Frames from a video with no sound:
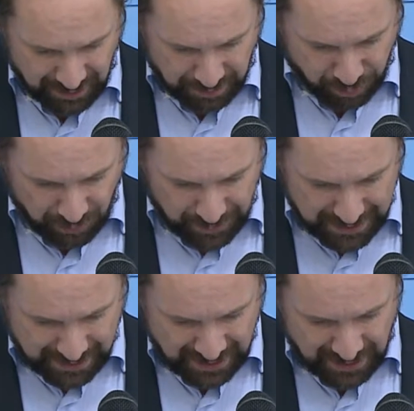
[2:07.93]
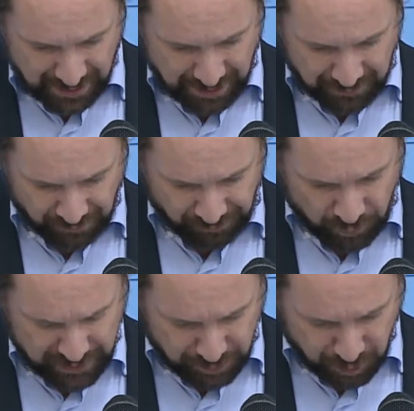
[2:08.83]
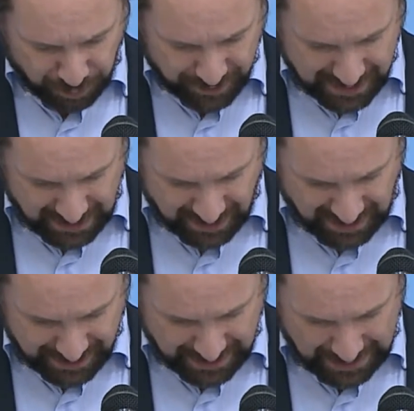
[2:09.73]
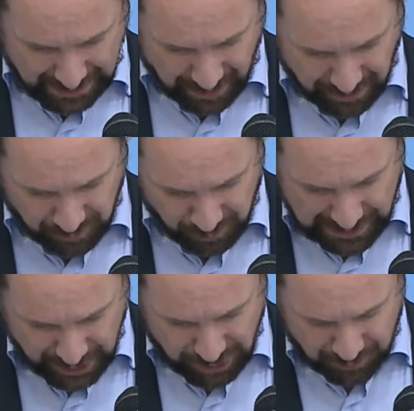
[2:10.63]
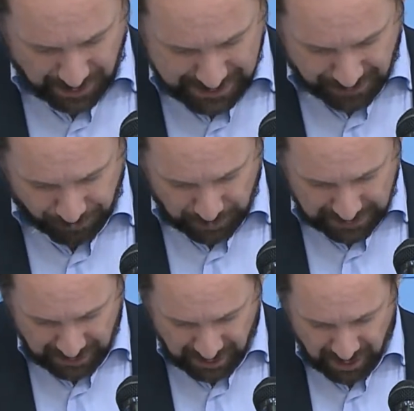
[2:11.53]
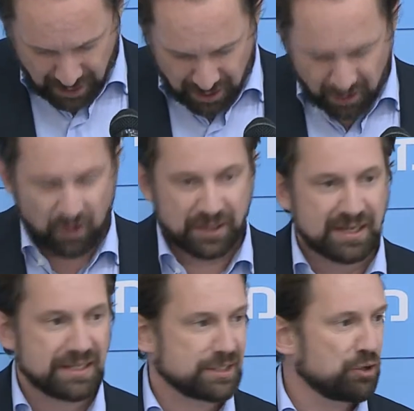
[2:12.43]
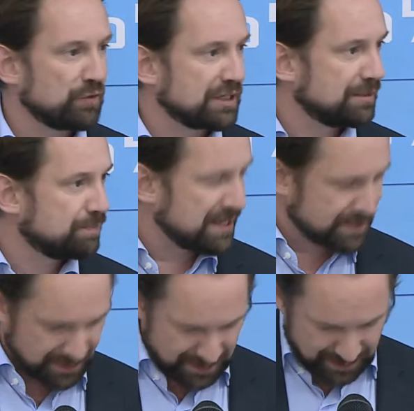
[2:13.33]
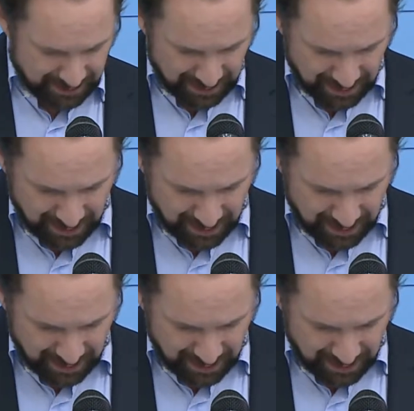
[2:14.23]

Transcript: The proof is that 42% are saying the relation rests fully on a historical basis.